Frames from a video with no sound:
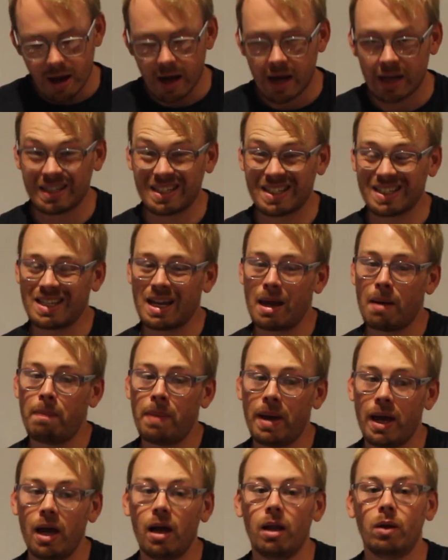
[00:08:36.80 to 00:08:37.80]
I'd say
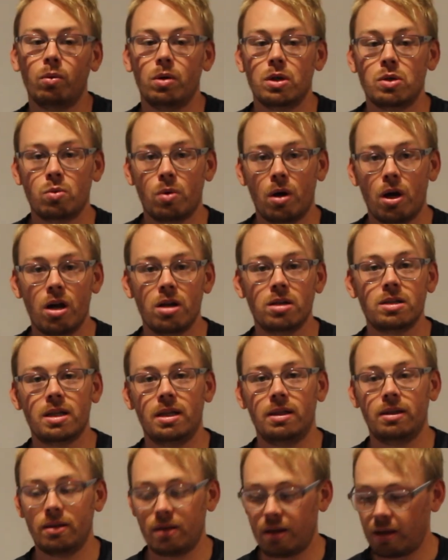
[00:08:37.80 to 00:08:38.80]
pale was worse
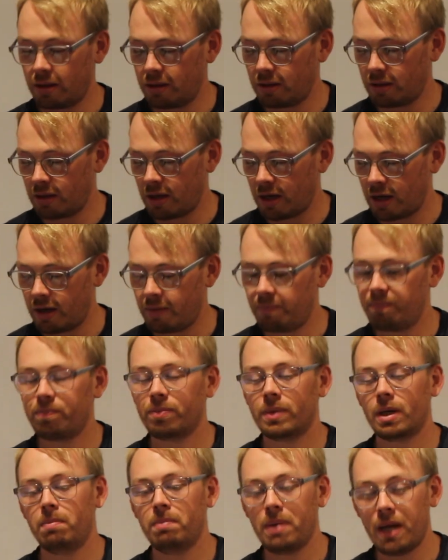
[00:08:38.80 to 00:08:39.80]
than
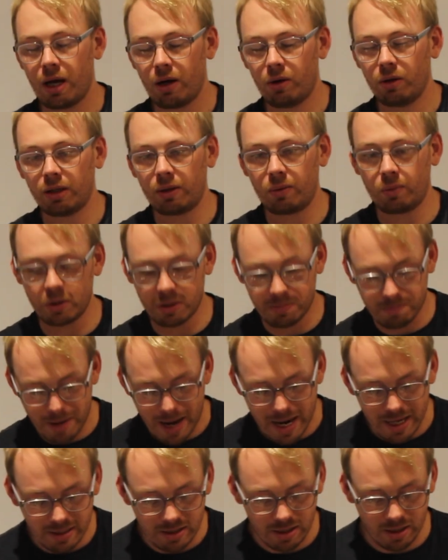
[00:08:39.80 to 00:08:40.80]
pale was
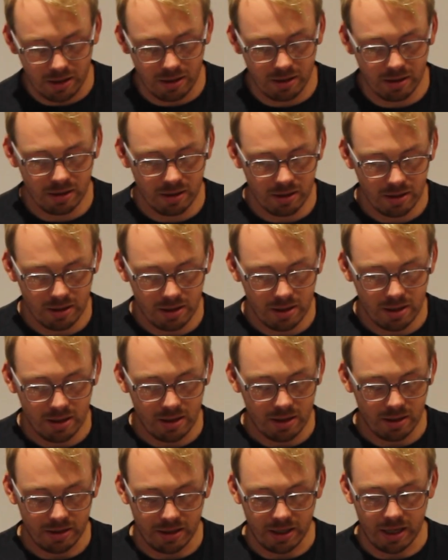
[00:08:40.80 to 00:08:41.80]
better
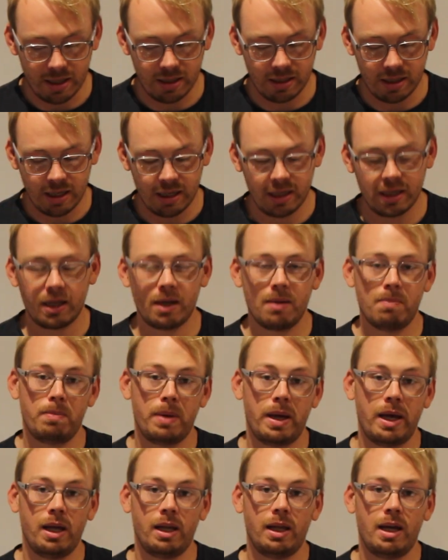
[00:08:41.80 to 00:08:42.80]
than Indian
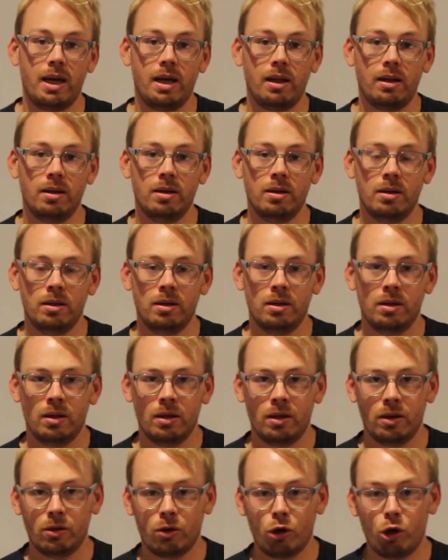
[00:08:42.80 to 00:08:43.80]
Pale Ale.
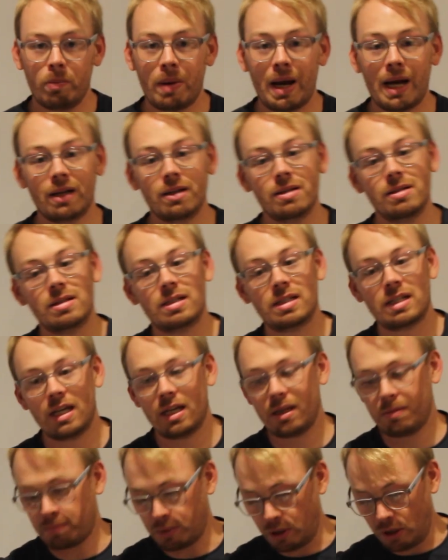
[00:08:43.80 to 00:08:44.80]
Go back and
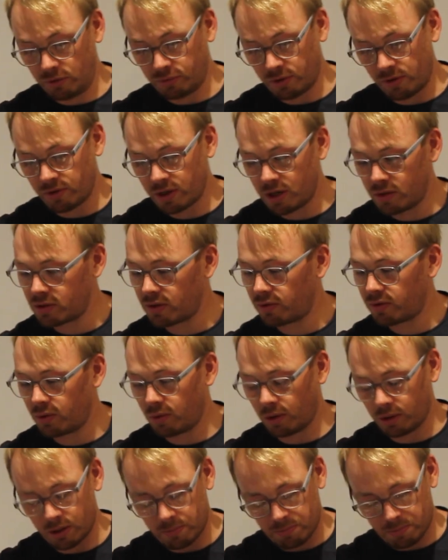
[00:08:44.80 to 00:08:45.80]
see both reviews if you
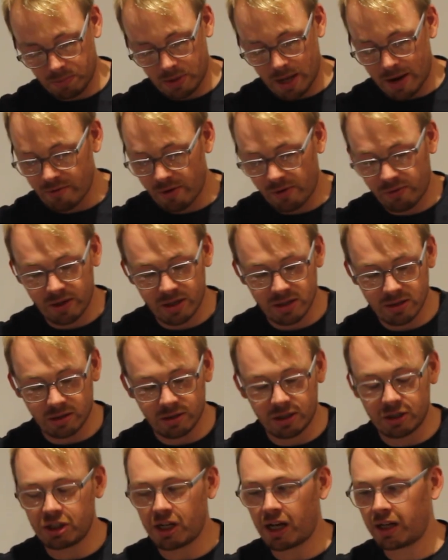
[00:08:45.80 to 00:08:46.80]
want. Everything's on
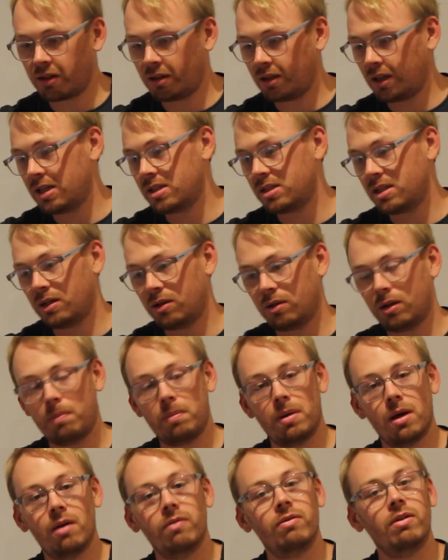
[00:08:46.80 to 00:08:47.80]
the channel listed under
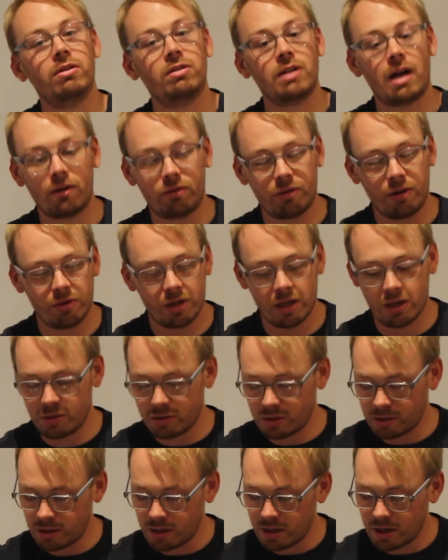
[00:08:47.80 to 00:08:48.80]
Perfect Draft
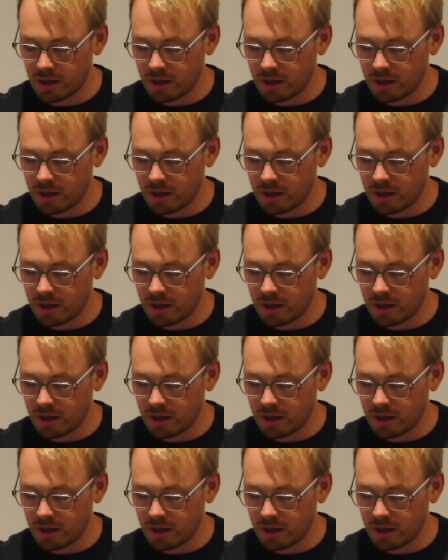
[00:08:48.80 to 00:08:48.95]
Reviews.